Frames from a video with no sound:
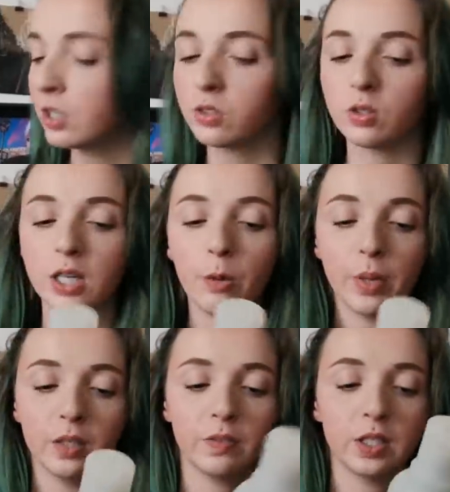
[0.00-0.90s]
so Scalp
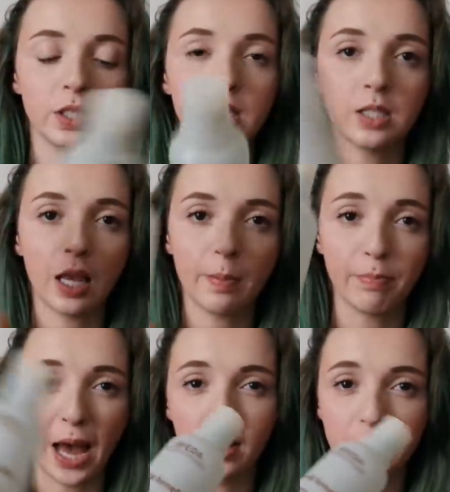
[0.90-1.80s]
Benefits is a
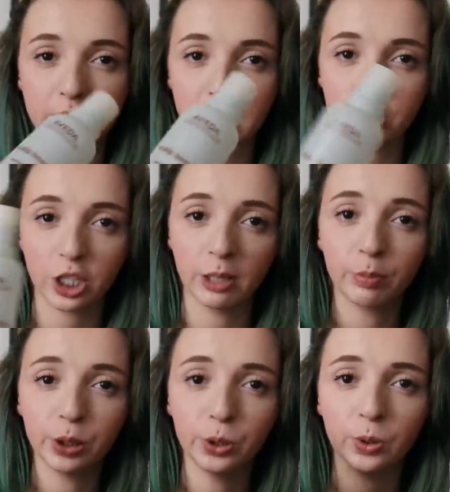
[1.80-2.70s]
balancing
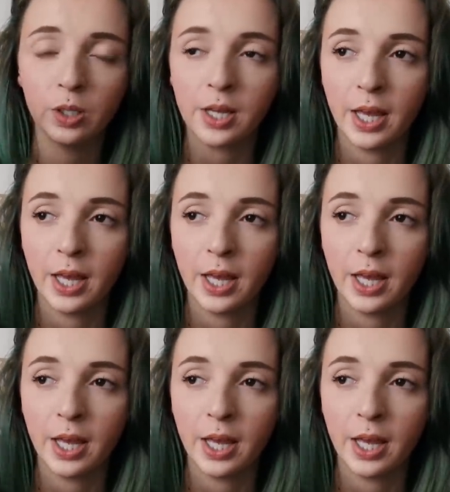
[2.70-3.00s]
shampoo,